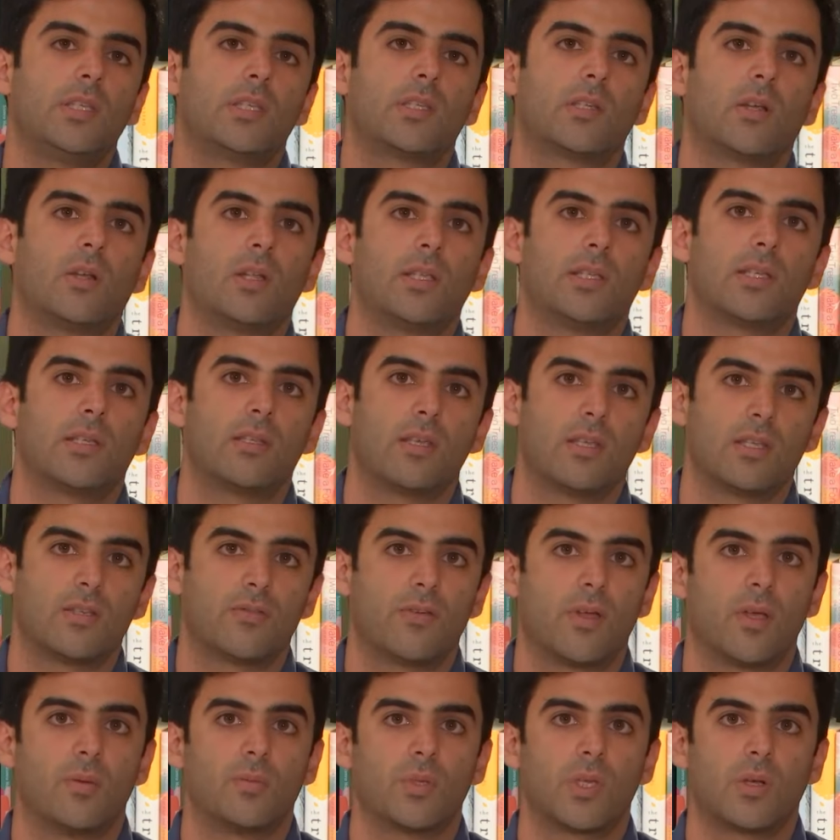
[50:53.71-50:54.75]

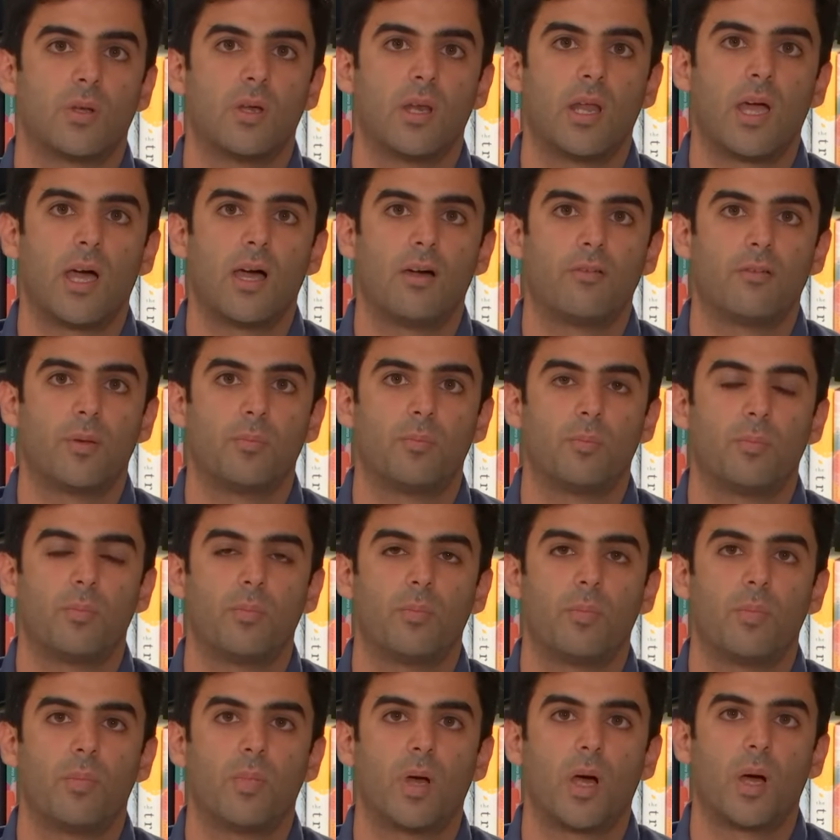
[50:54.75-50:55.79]
solicitors firms are going to have
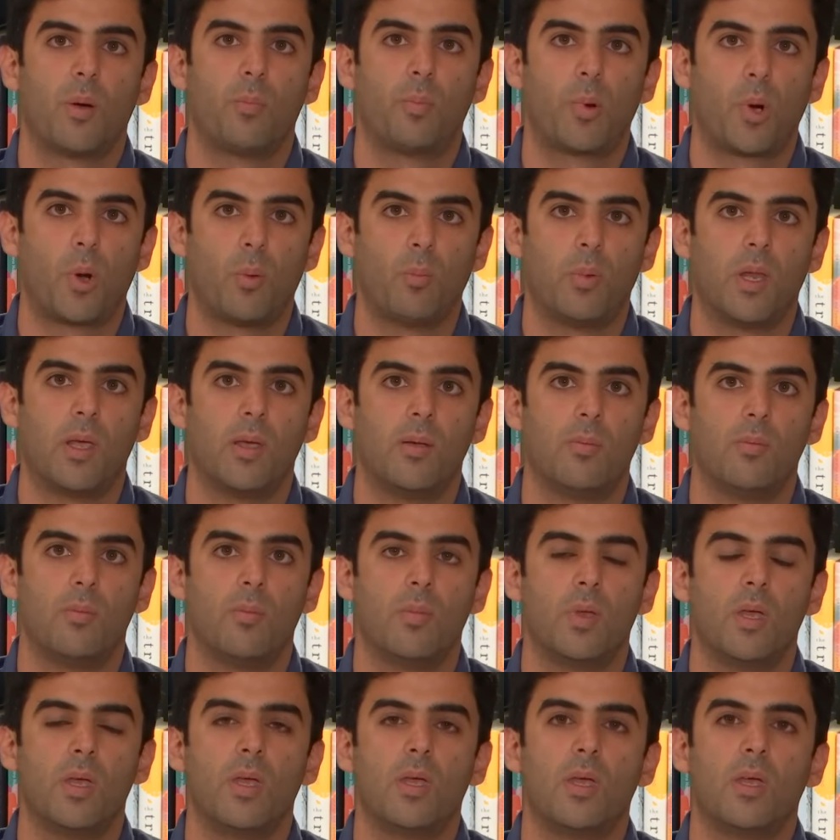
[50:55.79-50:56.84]
a
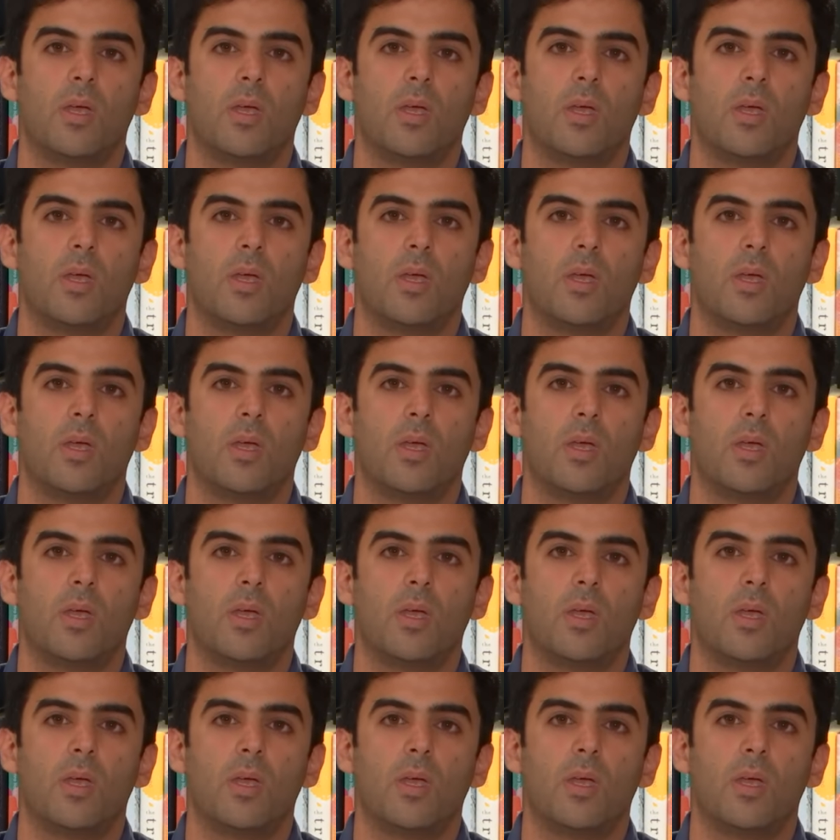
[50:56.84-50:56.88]
problem,